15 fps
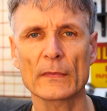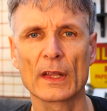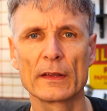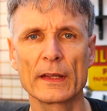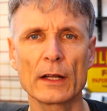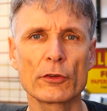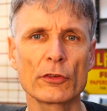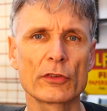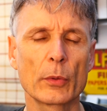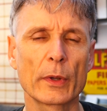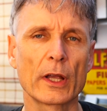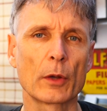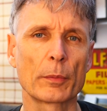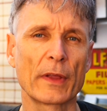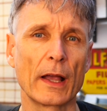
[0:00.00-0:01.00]
Now just a quick
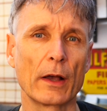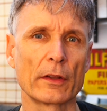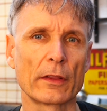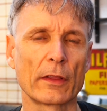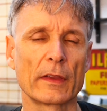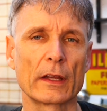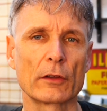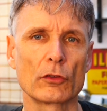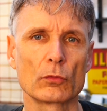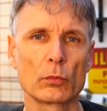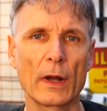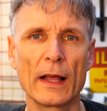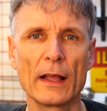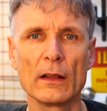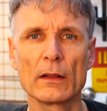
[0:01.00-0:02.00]
update on other things as
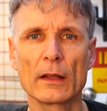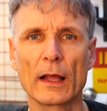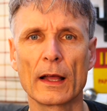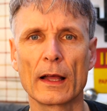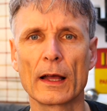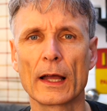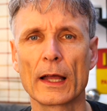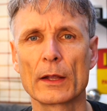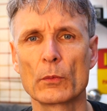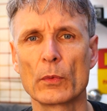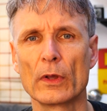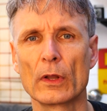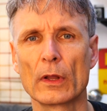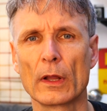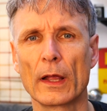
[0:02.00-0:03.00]
well. I
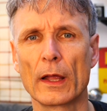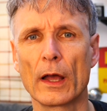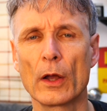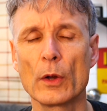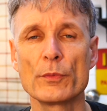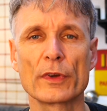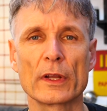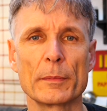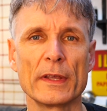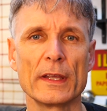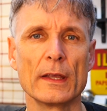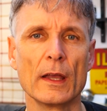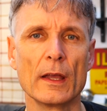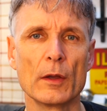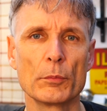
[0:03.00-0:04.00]
will uh, hopefully
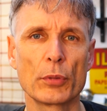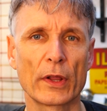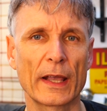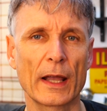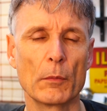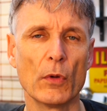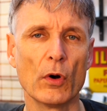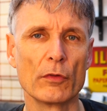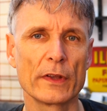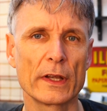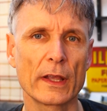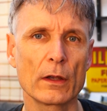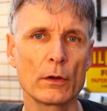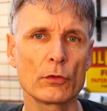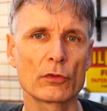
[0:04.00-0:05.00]
be putting out more
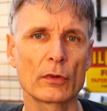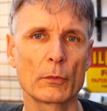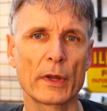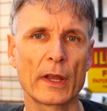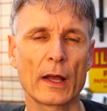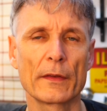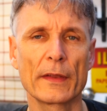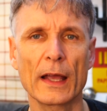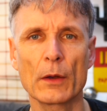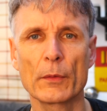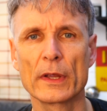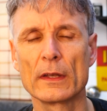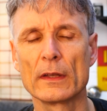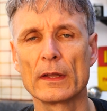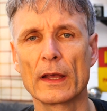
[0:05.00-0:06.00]
videos. We are now
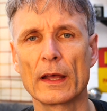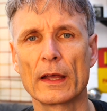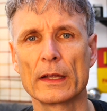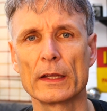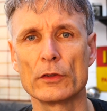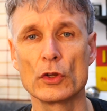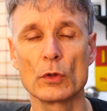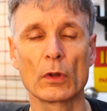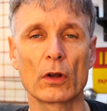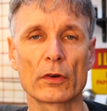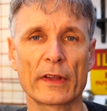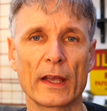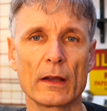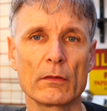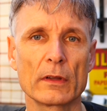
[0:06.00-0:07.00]
in a new
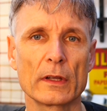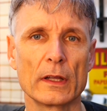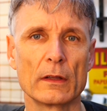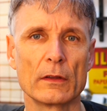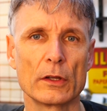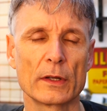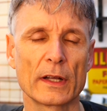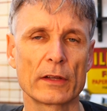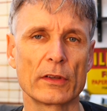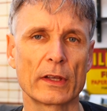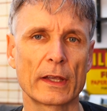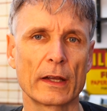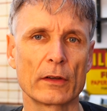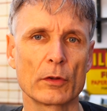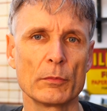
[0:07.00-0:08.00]
lockdown in the United
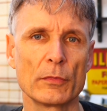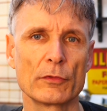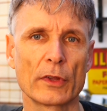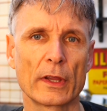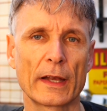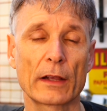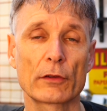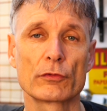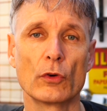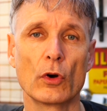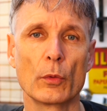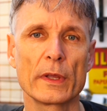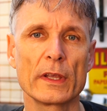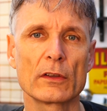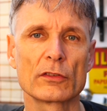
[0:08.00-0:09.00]
Kingdom for the next four
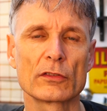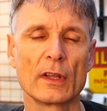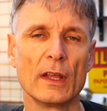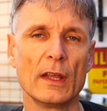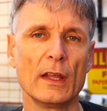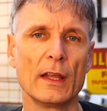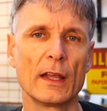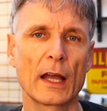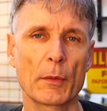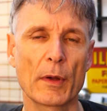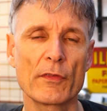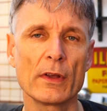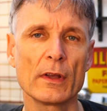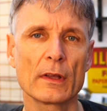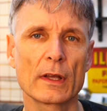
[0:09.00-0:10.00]
weeks.
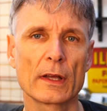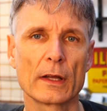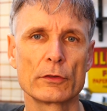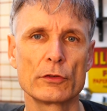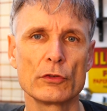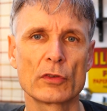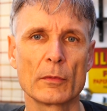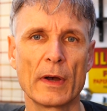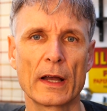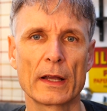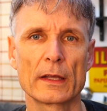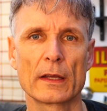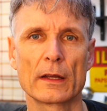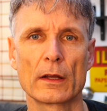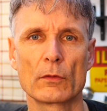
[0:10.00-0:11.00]
However, uh, due to
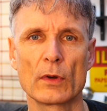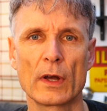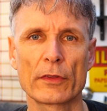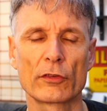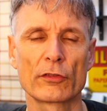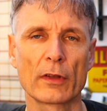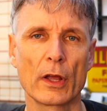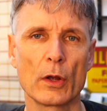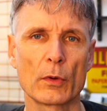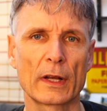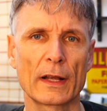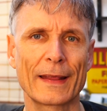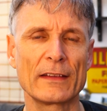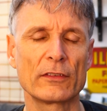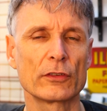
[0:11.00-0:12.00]
my uh, rather slow,
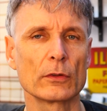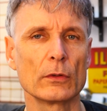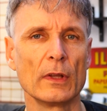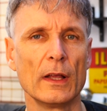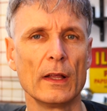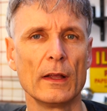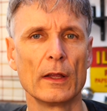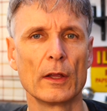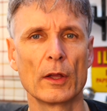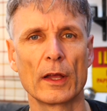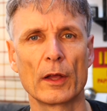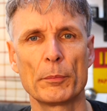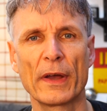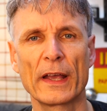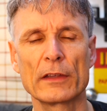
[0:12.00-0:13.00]
glacial
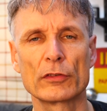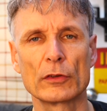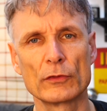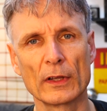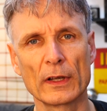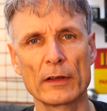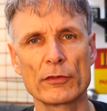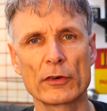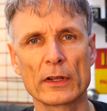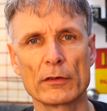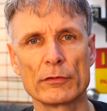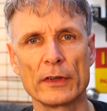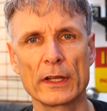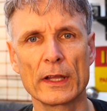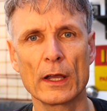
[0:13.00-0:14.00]
uh, pace of delivery of
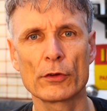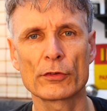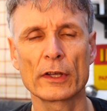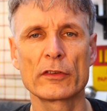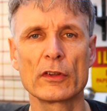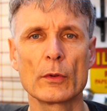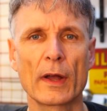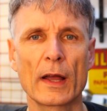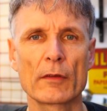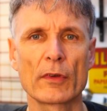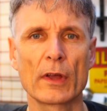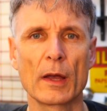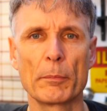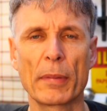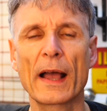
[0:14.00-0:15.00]
videos, I do have a,
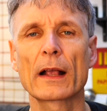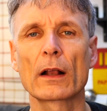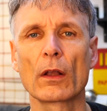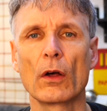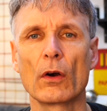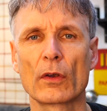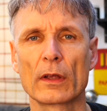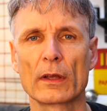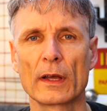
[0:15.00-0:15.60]
a backlog.